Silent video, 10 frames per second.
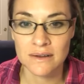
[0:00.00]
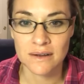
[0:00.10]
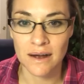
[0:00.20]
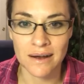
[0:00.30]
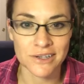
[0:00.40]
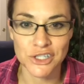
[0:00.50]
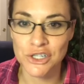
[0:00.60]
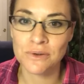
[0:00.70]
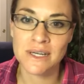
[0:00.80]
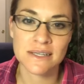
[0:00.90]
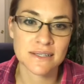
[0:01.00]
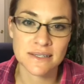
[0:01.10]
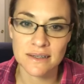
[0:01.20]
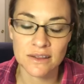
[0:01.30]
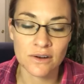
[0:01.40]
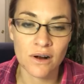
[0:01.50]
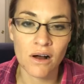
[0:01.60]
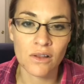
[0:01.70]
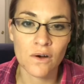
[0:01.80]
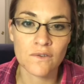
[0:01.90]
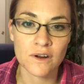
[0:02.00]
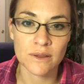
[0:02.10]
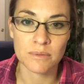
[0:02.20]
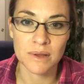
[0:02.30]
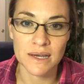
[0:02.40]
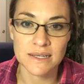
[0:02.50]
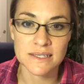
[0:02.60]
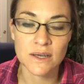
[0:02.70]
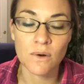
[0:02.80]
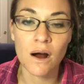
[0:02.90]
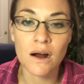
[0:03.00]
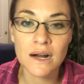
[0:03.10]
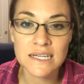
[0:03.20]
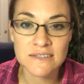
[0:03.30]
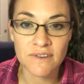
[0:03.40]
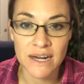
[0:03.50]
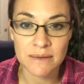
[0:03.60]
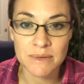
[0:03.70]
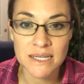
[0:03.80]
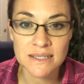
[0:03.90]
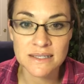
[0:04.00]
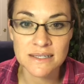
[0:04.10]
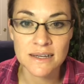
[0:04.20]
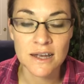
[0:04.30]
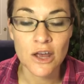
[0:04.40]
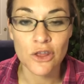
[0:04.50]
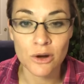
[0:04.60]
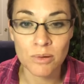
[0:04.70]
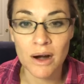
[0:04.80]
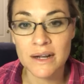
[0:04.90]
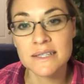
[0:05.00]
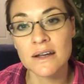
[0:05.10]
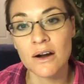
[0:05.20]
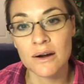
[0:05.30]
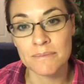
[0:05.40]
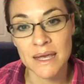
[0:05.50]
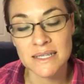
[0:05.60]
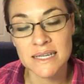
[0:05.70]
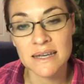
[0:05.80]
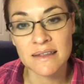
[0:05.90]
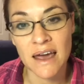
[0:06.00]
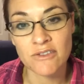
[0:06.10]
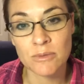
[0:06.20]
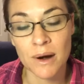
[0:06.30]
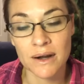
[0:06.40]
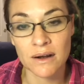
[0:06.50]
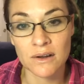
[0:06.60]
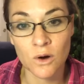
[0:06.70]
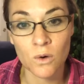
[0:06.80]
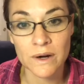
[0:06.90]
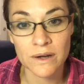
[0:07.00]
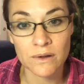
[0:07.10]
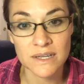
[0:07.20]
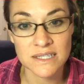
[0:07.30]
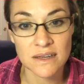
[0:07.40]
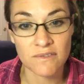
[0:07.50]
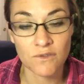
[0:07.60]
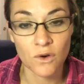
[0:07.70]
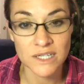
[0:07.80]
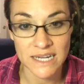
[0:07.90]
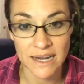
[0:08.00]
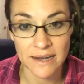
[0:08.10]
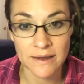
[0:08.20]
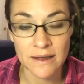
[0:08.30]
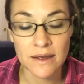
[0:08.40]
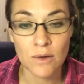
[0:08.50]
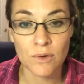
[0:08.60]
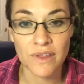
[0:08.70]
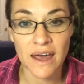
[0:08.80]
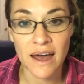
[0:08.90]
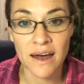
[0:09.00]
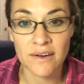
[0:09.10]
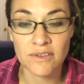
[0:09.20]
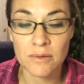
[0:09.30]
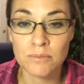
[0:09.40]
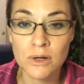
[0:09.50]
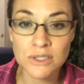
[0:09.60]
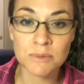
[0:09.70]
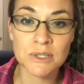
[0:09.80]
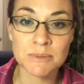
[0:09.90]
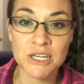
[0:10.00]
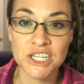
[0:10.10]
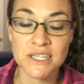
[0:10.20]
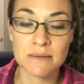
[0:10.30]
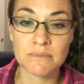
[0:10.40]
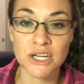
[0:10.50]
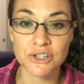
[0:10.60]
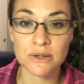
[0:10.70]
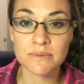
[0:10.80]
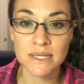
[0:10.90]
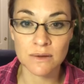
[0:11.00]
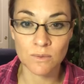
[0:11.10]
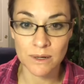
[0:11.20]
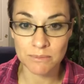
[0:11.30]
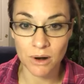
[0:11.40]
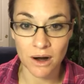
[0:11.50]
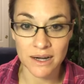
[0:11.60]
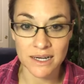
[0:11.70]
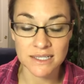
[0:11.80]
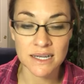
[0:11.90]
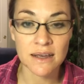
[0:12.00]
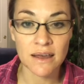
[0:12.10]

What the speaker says: Chewy's. They're all over the place. So RX Vitamins, their products are amazing, and they have a product called Coriolis Forte, where they have multiple species of mushrooms in one product.